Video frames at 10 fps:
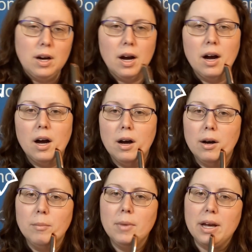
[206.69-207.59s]

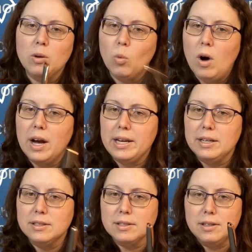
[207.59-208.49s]
um, and why
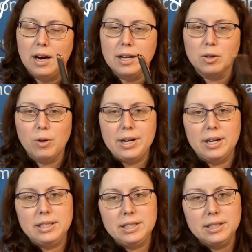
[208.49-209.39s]
it's not a great
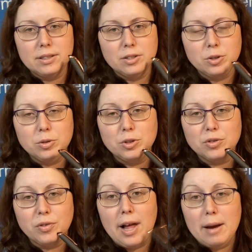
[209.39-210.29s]
idea to
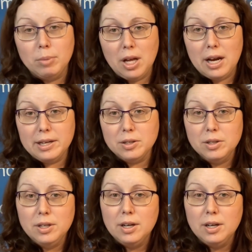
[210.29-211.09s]
just fly blind